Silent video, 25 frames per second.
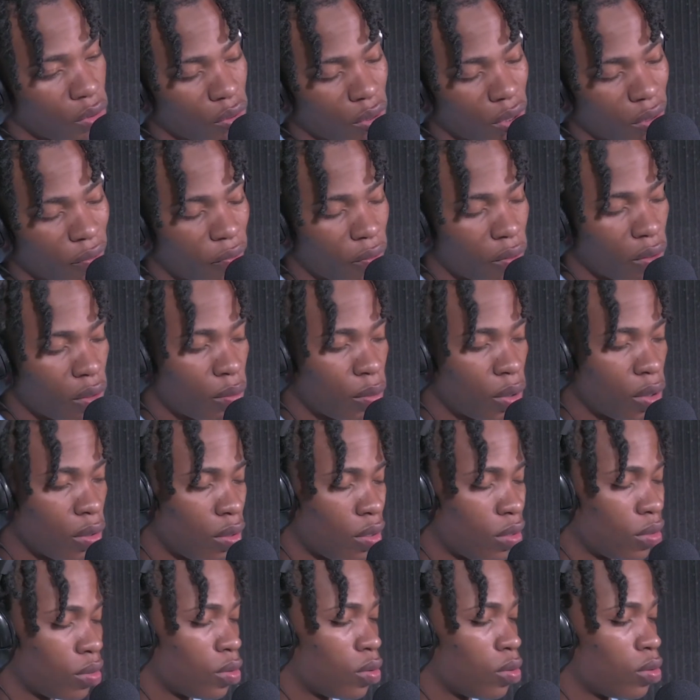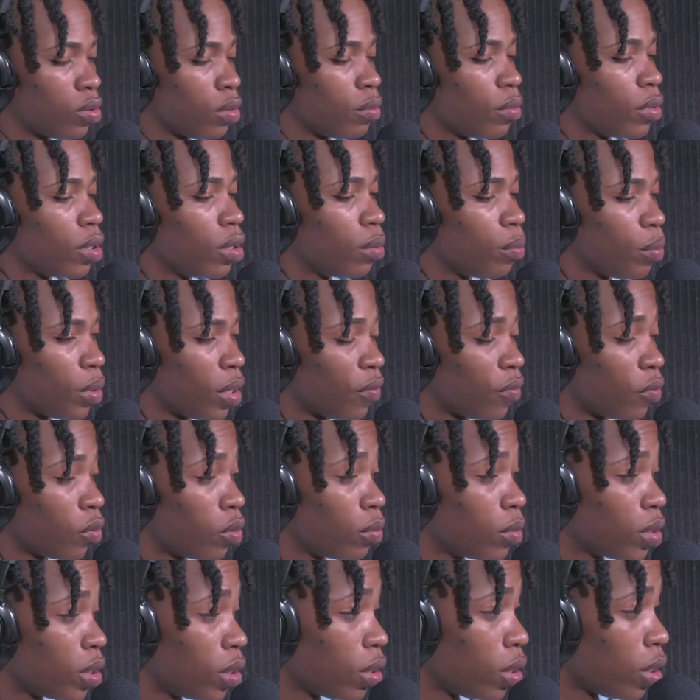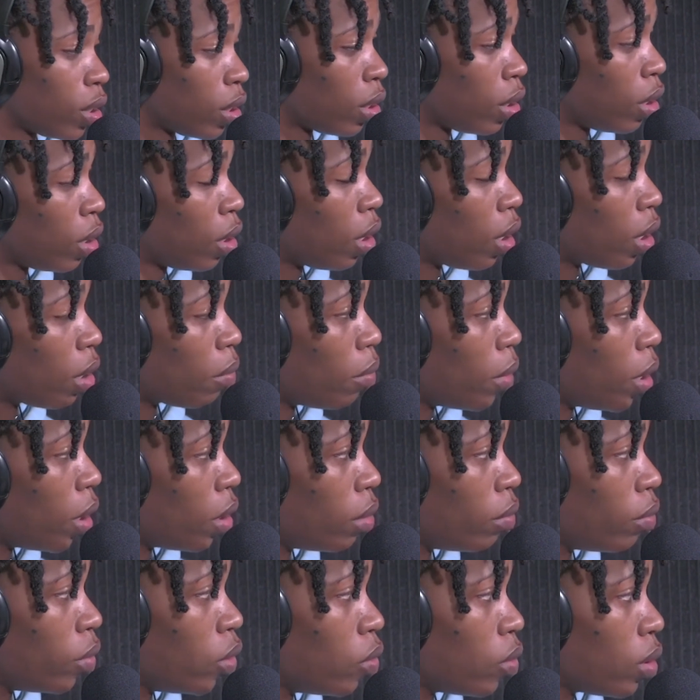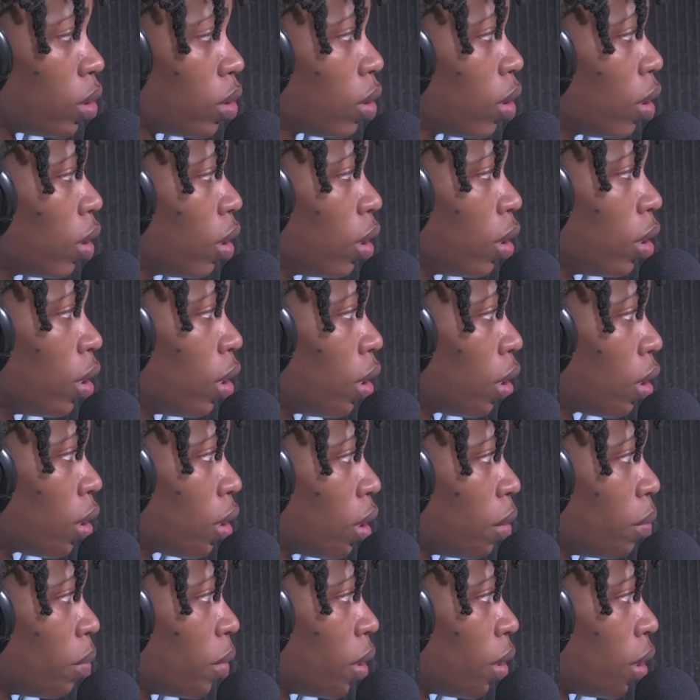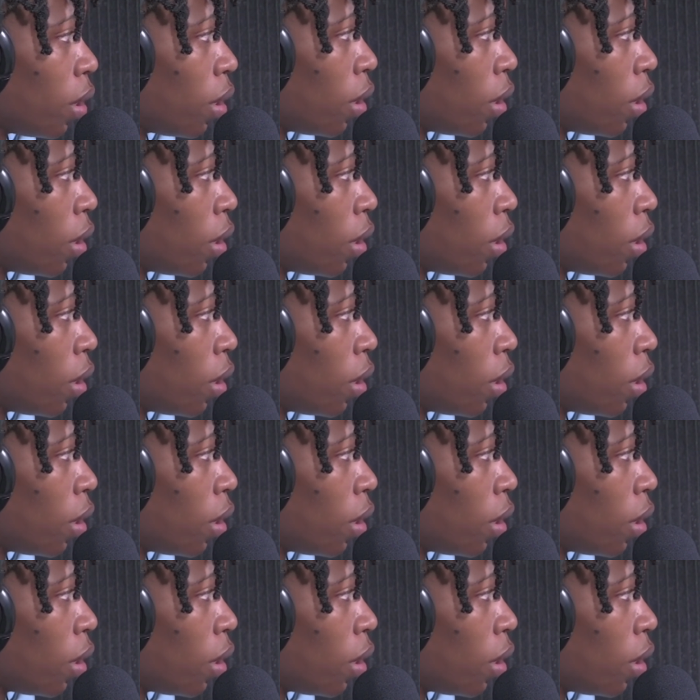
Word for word: you can follow me on all social media platforms at Armanii Musiq. A R M